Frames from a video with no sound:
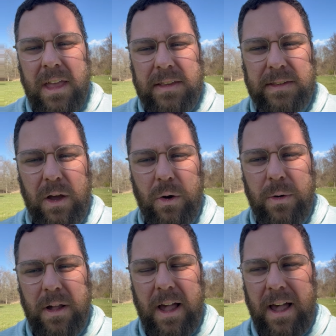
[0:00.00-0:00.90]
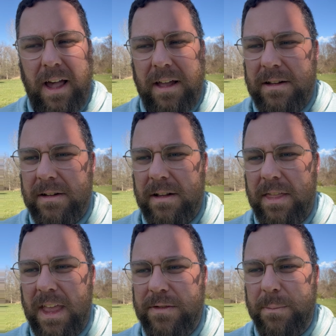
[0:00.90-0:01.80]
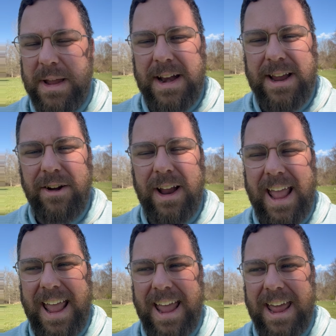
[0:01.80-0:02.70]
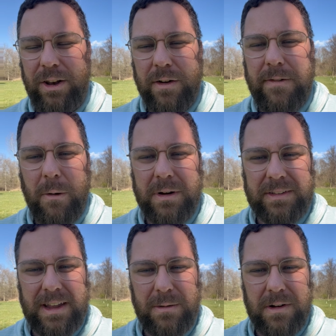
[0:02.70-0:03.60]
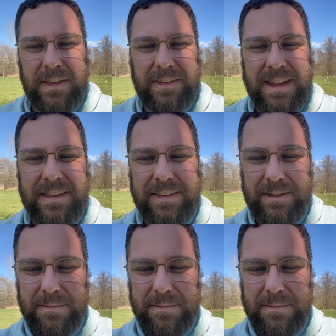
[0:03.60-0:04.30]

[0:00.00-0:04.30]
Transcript: So uh, thanks for being here, and look forward to seeing where this leads us.